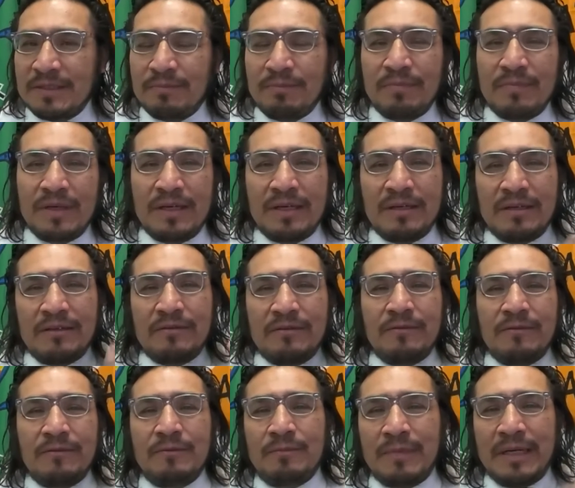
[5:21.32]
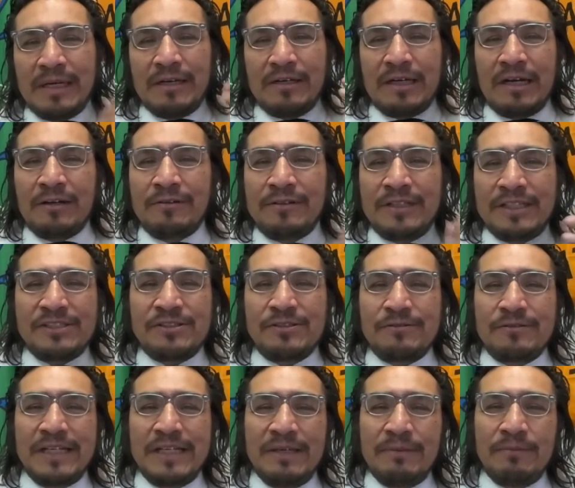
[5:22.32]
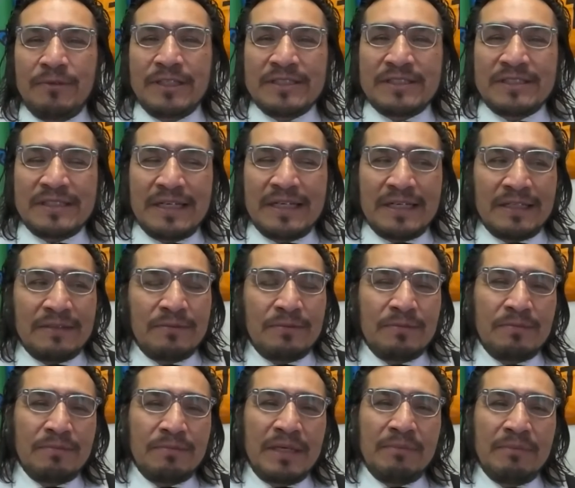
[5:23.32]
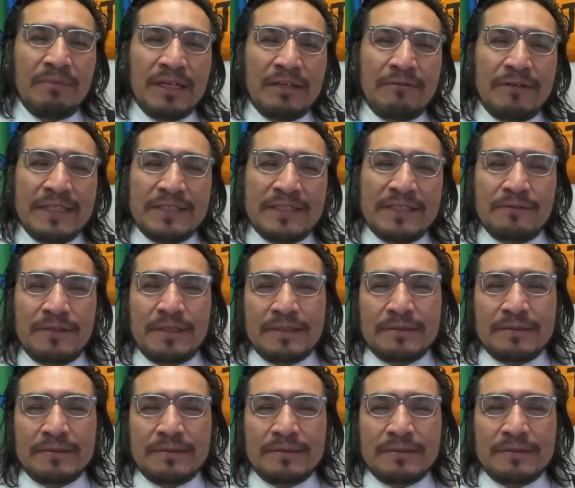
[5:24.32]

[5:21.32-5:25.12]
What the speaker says: our original name was Memegwese,